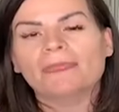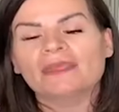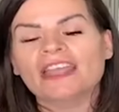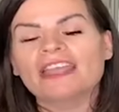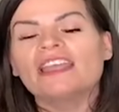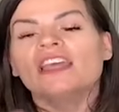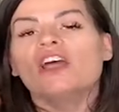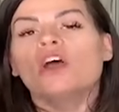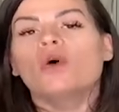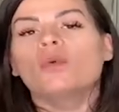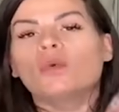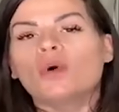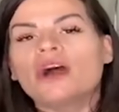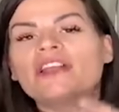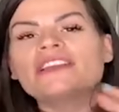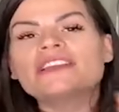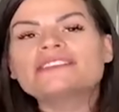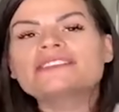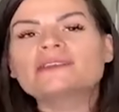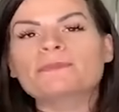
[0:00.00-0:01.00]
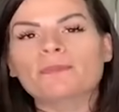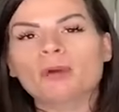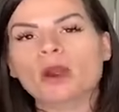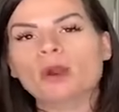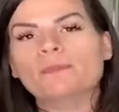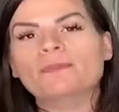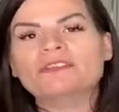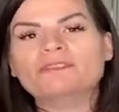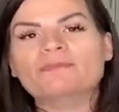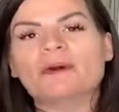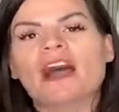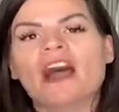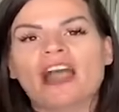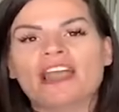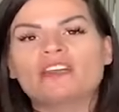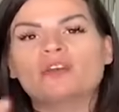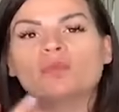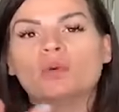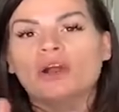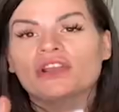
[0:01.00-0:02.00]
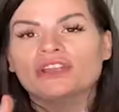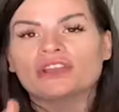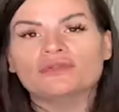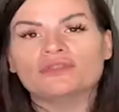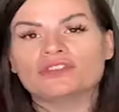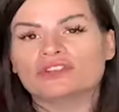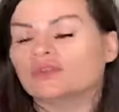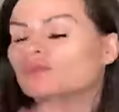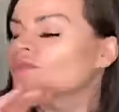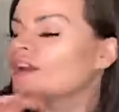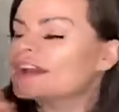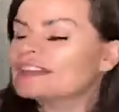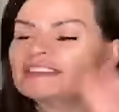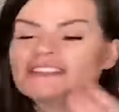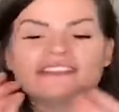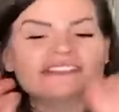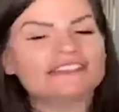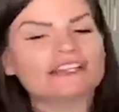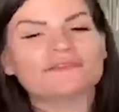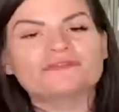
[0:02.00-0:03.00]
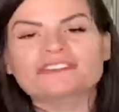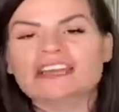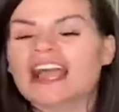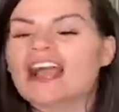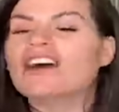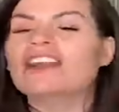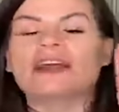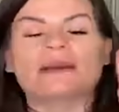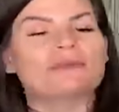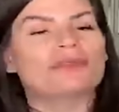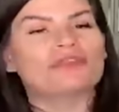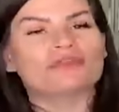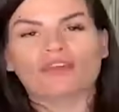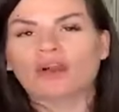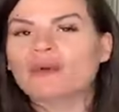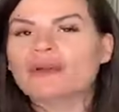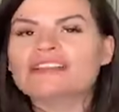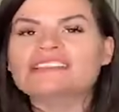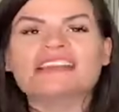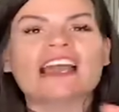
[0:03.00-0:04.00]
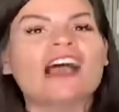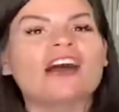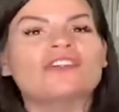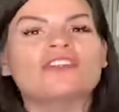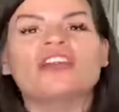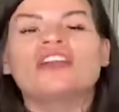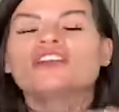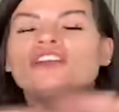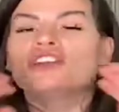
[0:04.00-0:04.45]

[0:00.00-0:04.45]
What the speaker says: Okay, what is the purpose behind what you do? Write this stuff down. I'm throwing down.